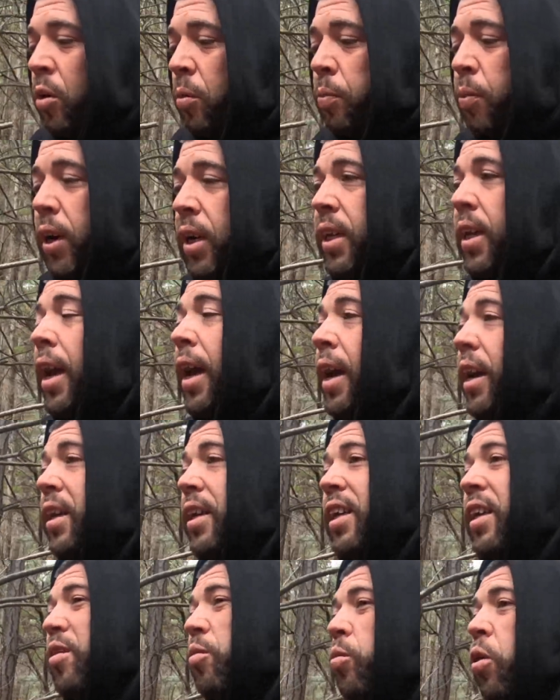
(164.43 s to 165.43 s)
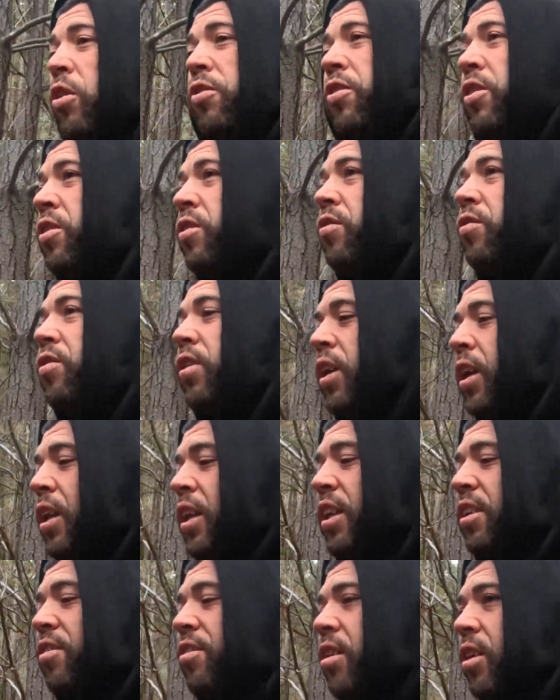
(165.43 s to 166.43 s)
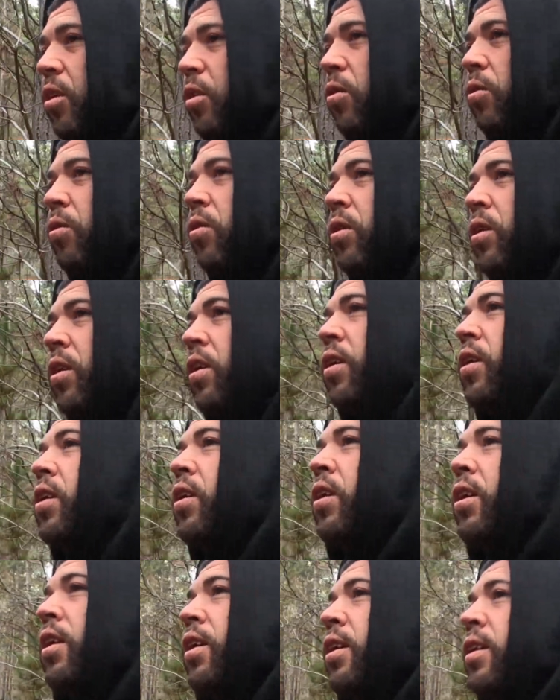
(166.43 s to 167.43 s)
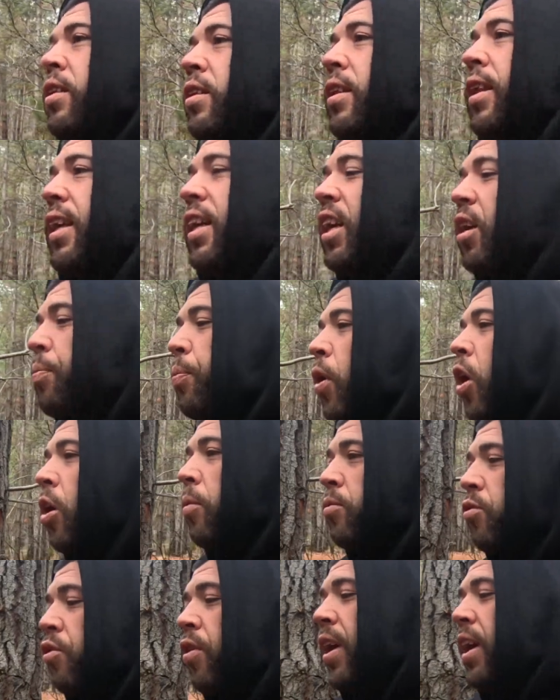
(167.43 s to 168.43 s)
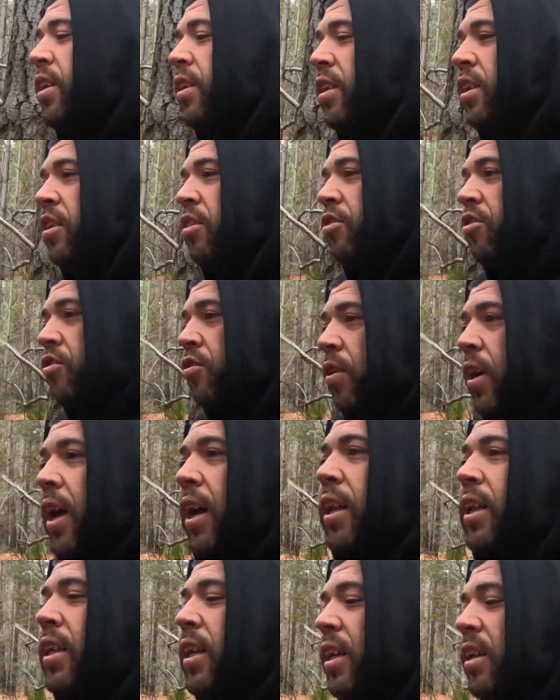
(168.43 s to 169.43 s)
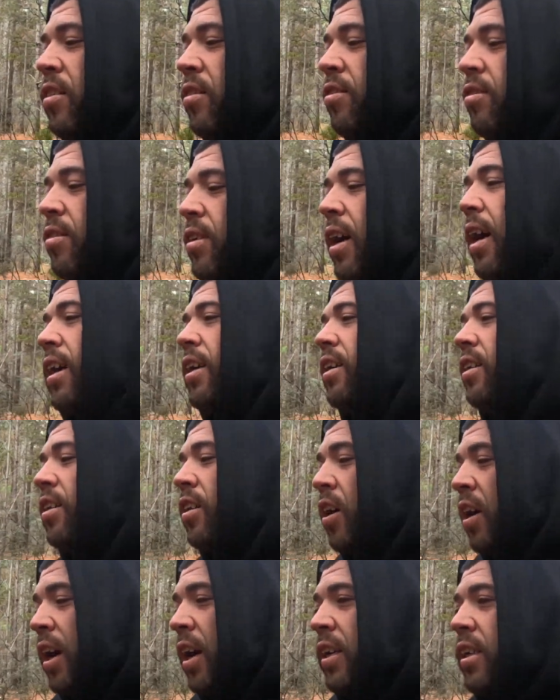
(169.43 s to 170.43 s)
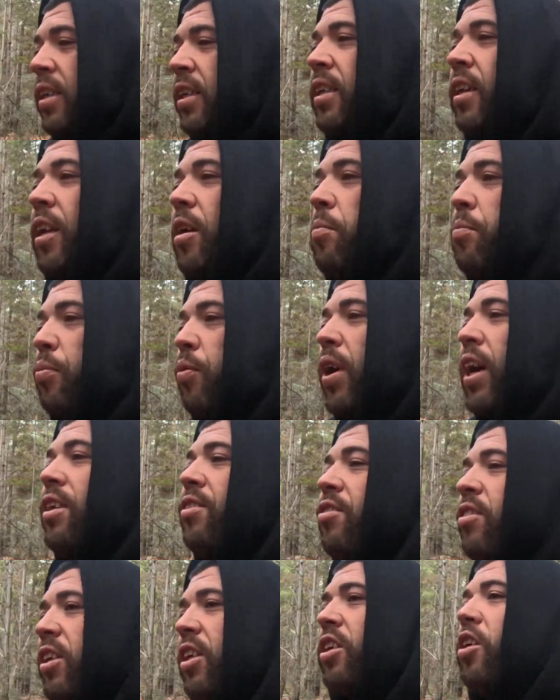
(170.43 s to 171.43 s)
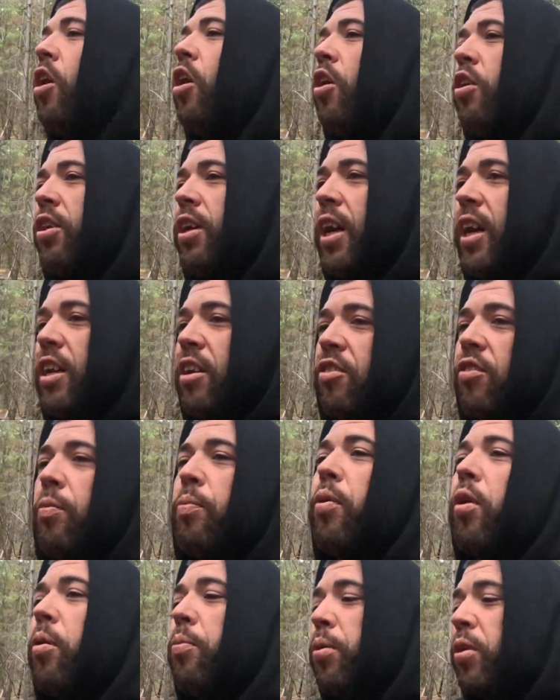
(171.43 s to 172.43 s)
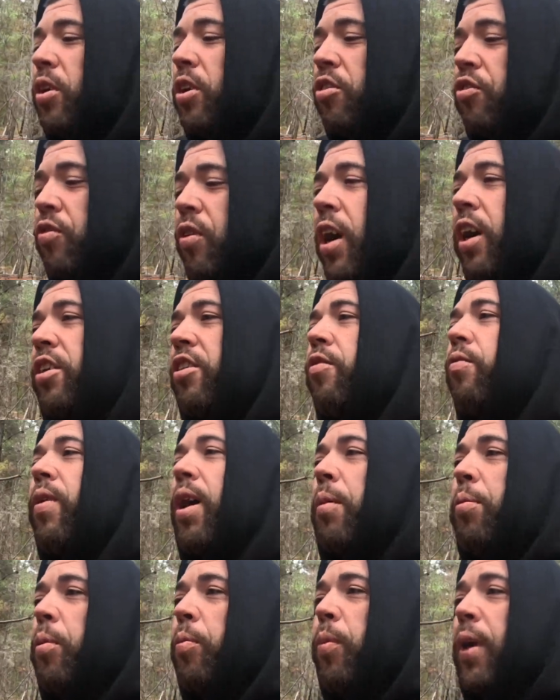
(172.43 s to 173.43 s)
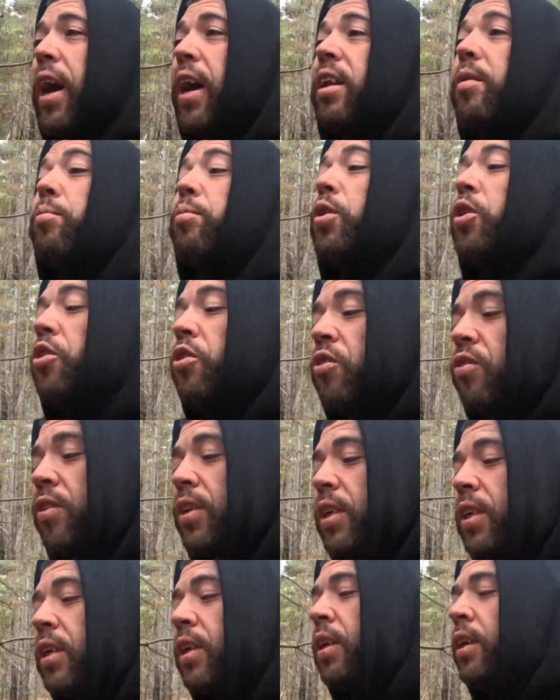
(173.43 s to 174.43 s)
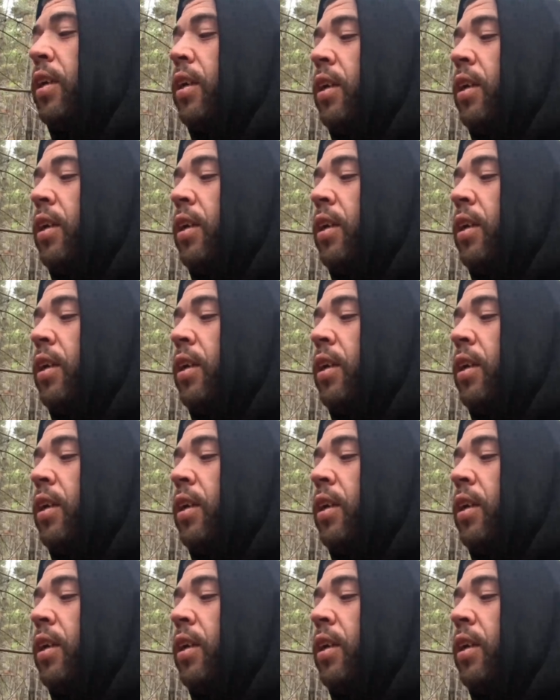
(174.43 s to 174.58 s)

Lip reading: but yeah, it wasn't really till the hip-hop trend in Australia started, like, embracing codeine as a popular drug to rap about in music